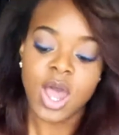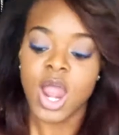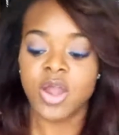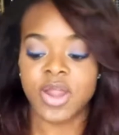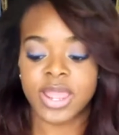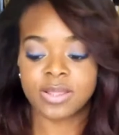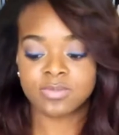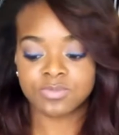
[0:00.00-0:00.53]

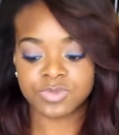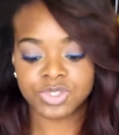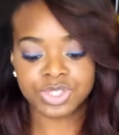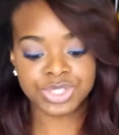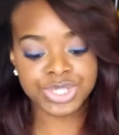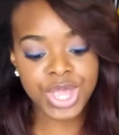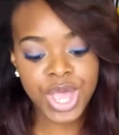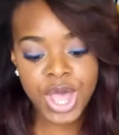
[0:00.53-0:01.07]
Alright,
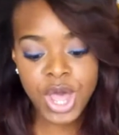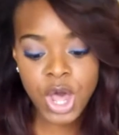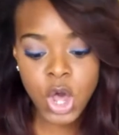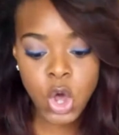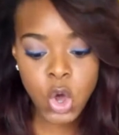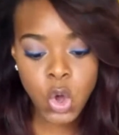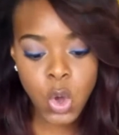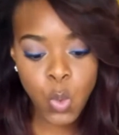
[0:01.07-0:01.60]

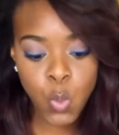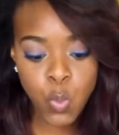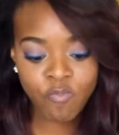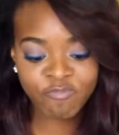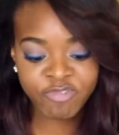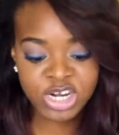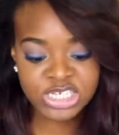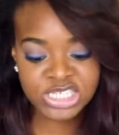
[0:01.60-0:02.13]
so
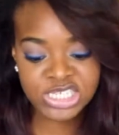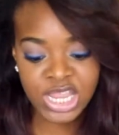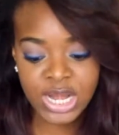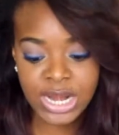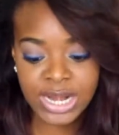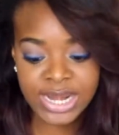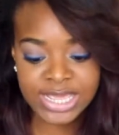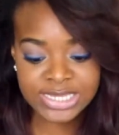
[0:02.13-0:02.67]
first day
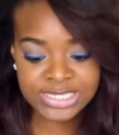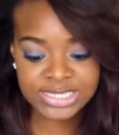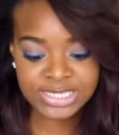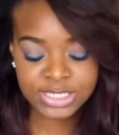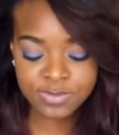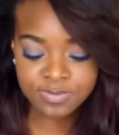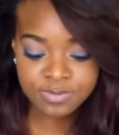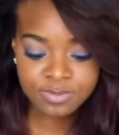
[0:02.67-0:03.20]
on the
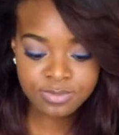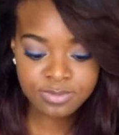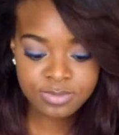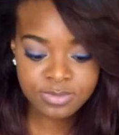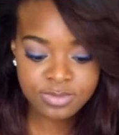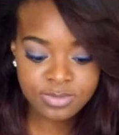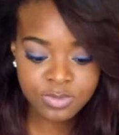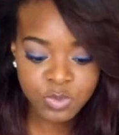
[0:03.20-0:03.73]
list,
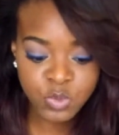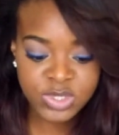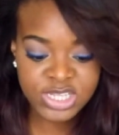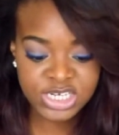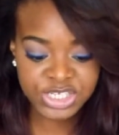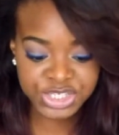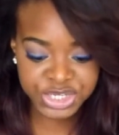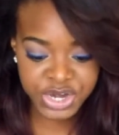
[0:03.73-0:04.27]
we
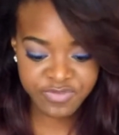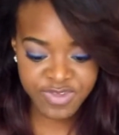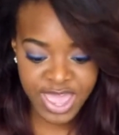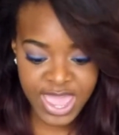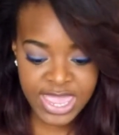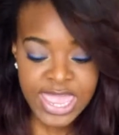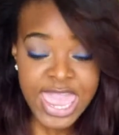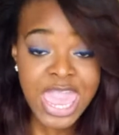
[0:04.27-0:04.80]
did a
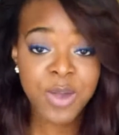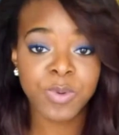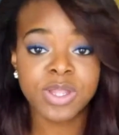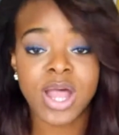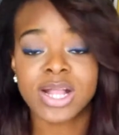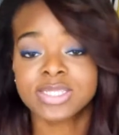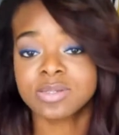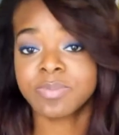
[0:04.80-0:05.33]
survey and we
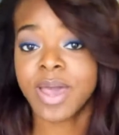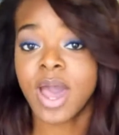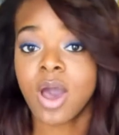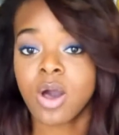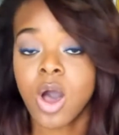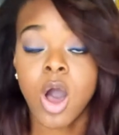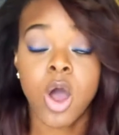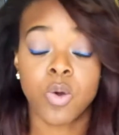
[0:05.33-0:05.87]
talked
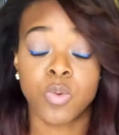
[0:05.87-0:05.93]
about,